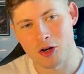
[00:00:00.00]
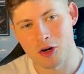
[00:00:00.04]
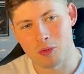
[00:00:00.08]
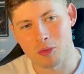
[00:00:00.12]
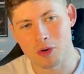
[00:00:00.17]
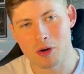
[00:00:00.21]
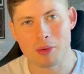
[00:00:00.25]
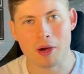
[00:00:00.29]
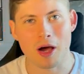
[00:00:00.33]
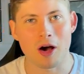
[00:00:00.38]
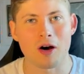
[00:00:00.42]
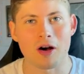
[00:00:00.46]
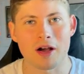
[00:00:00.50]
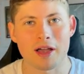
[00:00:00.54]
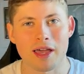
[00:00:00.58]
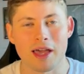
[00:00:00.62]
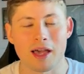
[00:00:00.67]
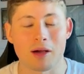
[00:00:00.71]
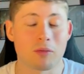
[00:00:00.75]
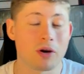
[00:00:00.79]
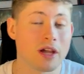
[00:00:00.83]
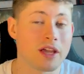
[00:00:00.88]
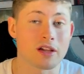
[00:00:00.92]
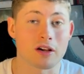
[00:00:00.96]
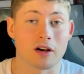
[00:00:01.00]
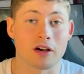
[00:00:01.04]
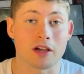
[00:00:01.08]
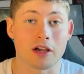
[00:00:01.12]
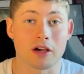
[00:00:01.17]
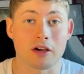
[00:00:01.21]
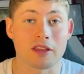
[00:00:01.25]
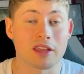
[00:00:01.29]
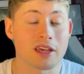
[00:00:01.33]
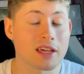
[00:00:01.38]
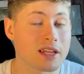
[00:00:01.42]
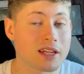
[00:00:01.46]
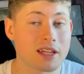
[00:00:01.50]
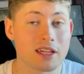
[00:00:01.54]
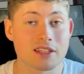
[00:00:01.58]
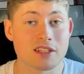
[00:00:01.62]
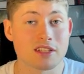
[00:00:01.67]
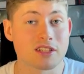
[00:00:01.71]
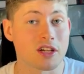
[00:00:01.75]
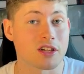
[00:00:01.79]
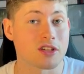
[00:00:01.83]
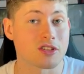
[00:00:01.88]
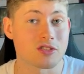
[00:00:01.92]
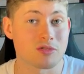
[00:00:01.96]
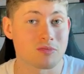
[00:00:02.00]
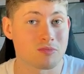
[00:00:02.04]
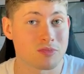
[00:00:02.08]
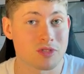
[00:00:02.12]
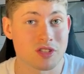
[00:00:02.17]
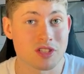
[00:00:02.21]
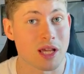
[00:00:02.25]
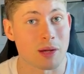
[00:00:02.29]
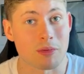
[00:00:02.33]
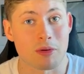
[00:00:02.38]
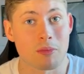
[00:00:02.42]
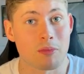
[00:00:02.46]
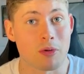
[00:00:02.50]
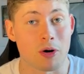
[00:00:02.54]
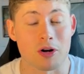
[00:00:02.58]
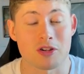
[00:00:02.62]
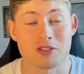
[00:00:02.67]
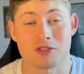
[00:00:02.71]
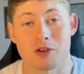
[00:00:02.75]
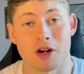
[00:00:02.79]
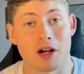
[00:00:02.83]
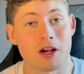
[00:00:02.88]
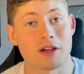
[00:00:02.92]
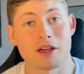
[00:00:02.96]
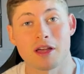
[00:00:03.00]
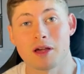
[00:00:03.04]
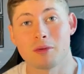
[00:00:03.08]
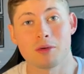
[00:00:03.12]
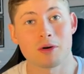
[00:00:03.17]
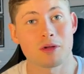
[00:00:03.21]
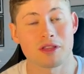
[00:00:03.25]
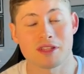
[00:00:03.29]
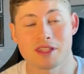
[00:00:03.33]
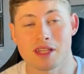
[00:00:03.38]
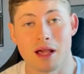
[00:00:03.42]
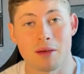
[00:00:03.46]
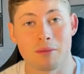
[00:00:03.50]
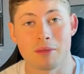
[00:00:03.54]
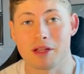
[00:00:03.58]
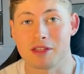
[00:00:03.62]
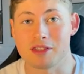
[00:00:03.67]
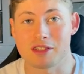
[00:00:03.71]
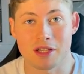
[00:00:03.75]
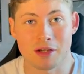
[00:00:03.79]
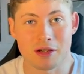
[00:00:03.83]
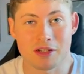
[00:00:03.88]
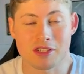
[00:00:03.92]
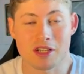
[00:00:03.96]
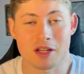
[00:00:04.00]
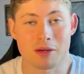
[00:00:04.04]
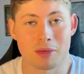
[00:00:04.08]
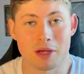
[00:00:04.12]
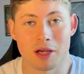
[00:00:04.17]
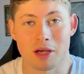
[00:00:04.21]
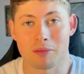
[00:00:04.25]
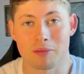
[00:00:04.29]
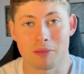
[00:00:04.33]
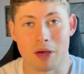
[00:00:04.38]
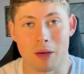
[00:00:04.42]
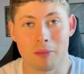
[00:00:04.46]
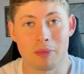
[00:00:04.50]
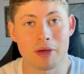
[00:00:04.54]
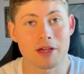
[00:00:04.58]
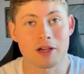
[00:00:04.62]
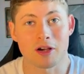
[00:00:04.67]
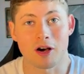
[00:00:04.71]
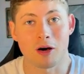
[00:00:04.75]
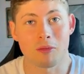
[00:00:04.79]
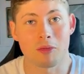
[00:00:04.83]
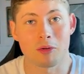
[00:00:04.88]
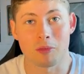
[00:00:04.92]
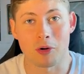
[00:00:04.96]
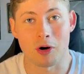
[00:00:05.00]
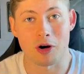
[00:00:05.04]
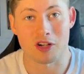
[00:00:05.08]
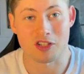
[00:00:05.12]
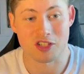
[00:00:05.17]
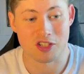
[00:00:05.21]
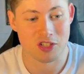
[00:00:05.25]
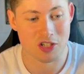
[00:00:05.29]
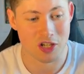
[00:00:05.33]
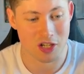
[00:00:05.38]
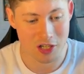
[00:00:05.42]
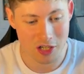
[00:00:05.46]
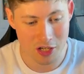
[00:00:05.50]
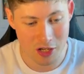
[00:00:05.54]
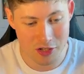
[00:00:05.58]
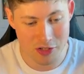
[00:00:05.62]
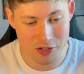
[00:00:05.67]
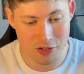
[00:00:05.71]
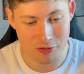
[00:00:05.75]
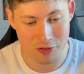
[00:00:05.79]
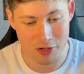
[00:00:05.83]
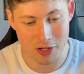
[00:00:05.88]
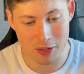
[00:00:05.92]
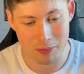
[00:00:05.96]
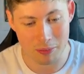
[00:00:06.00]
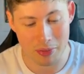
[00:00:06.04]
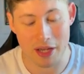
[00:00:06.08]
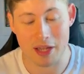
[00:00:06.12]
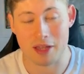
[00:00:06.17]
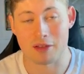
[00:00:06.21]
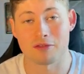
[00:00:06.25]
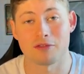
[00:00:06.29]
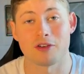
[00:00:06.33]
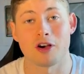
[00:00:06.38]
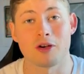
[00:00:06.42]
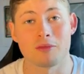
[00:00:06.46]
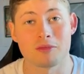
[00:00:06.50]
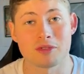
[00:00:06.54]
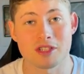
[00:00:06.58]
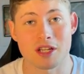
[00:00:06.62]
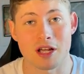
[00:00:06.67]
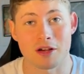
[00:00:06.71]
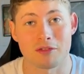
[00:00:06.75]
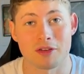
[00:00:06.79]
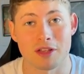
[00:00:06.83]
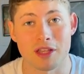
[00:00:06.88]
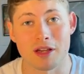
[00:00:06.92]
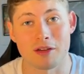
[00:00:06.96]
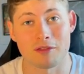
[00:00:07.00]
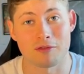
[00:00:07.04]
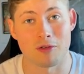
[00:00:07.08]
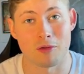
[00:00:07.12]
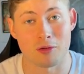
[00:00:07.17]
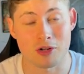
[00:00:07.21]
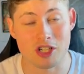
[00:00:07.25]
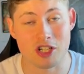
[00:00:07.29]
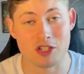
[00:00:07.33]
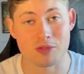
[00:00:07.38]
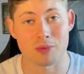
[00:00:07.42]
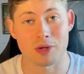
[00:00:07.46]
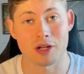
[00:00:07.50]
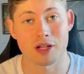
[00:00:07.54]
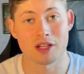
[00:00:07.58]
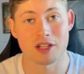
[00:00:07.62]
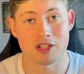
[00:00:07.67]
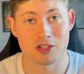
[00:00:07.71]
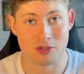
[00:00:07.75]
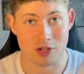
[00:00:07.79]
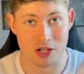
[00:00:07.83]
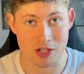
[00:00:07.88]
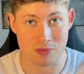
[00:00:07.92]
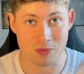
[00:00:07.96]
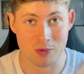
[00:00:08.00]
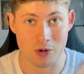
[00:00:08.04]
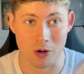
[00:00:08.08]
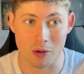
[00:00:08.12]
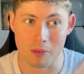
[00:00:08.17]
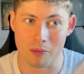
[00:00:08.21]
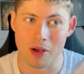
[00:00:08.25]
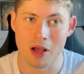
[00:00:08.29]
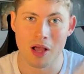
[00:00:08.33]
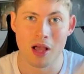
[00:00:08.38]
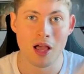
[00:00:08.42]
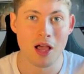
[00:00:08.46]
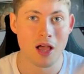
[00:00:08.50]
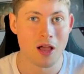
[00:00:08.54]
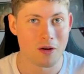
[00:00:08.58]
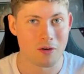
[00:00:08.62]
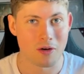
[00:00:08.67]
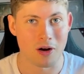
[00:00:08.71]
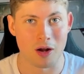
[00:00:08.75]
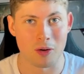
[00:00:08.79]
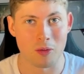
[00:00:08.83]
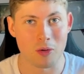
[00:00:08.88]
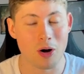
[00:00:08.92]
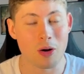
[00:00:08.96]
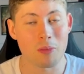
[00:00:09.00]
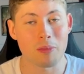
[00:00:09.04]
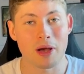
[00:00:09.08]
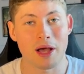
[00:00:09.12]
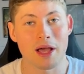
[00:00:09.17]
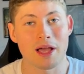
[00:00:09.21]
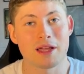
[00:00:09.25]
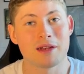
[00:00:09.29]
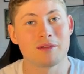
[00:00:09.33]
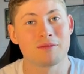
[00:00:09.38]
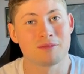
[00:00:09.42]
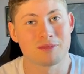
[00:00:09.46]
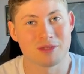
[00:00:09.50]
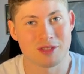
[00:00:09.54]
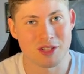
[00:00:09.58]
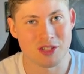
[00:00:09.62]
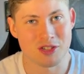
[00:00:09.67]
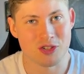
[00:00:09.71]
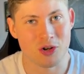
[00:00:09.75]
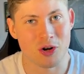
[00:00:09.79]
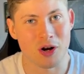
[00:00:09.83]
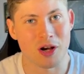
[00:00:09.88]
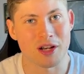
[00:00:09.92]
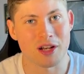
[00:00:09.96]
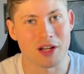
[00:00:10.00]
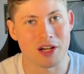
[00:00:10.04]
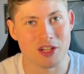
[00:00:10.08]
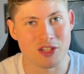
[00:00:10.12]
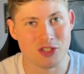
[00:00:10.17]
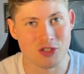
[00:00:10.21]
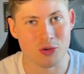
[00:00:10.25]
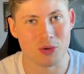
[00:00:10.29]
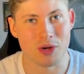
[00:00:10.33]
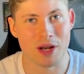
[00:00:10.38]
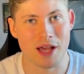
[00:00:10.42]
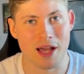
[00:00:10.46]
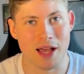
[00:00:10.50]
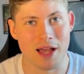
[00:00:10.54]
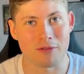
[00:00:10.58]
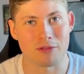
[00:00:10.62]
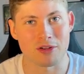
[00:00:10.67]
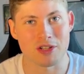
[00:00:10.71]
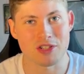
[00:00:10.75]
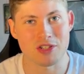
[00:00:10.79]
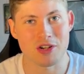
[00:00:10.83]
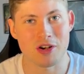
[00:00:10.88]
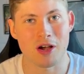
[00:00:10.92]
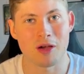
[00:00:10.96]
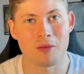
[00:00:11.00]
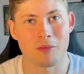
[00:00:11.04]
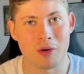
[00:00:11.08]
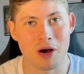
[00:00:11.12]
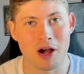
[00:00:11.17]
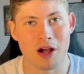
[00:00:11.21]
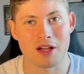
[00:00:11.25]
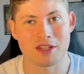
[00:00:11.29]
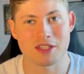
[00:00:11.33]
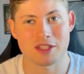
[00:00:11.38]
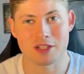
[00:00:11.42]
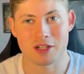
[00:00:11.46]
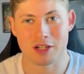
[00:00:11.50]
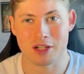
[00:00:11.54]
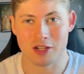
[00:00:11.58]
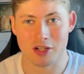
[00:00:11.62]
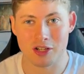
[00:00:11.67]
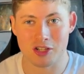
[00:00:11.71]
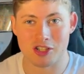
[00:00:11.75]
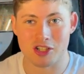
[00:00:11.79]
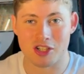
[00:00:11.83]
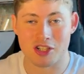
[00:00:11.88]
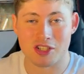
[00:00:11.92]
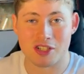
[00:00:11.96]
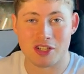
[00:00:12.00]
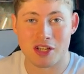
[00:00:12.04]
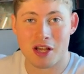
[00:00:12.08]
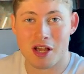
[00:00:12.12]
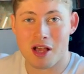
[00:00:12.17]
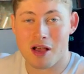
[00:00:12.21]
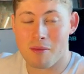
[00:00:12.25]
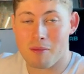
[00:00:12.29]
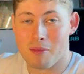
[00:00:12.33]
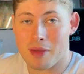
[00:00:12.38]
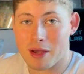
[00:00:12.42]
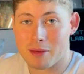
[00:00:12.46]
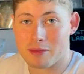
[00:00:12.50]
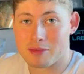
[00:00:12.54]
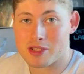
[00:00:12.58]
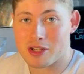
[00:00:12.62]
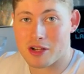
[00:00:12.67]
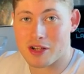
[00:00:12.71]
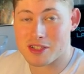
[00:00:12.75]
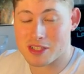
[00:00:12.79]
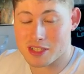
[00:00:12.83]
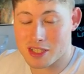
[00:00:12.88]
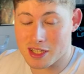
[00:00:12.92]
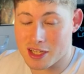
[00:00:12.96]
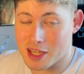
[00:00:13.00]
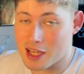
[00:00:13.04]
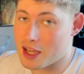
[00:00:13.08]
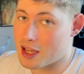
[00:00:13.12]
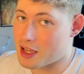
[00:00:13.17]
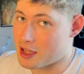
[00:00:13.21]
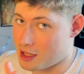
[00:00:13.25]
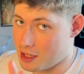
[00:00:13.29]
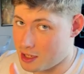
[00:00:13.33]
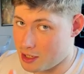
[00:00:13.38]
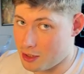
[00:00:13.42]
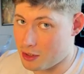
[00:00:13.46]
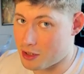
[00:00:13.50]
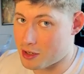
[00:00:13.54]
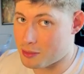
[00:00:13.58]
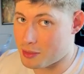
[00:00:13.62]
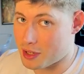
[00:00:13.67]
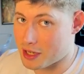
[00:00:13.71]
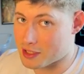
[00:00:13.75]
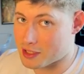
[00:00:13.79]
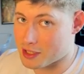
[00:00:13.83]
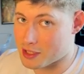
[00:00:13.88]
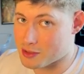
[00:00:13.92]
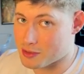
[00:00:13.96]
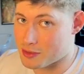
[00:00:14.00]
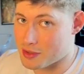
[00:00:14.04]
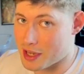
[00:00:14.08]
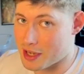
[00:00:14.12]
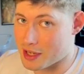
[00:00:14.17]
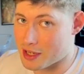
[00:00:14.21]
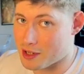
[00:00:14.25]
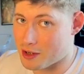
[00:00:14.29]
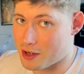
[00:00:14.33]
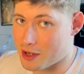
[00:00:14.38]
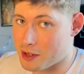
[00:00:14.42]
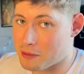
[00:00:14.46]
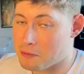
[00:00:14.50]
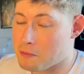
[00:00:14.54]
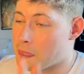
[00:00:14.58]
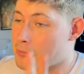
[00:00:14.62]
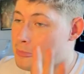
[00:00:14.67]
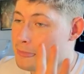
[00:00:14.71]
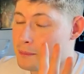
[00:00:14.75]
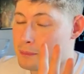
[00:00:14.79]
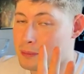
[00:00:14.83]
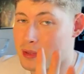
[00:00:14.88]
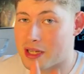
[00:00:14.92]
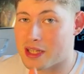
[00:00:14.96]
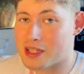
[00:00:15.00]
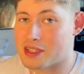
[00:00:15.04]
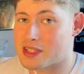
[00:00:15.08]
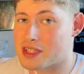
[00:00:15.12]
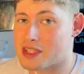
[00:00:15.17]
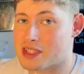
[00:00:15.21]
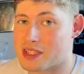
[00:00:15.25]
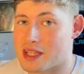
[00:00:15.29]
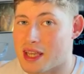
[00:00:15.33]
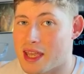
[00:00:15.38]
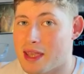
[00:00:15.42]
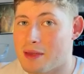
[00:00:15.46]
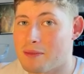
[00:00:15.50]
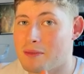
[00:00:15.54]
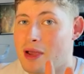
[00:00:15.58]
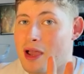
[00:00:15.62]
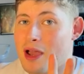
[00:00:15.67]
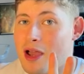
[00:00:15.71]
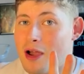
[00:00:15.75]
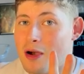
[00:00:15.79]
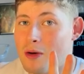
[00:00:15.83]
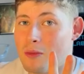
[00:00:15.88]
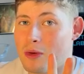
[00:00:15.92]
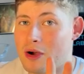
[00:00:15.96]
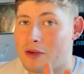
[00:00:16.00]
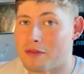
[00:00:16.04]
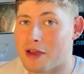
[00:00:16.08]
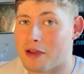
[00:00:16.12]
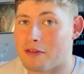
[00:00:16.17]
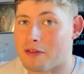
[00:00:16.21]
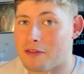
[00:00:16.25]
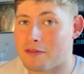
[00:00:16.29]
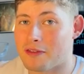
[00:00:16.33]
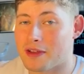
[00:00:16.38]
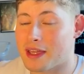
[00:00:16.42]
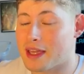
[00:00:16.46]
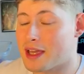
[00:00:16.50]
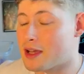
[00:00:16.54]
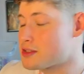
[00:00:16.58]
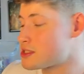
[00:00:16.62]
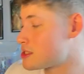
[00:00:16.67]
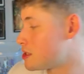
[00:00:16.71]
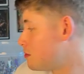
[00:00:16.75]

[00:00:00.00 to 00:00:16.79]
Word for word: What about Archaon? Well, he can't go in there. He needs his own separate box. Right, okay, what does that mean? So it's going to be a, a big cardboard box to chuck loads of like packing foam and stuff in it for just when I need to transport him. Right, what a pain to try and like sort out every time. Whereas I could just magnetize in here. A lot of magnets with that guy, but it's the same with everything else.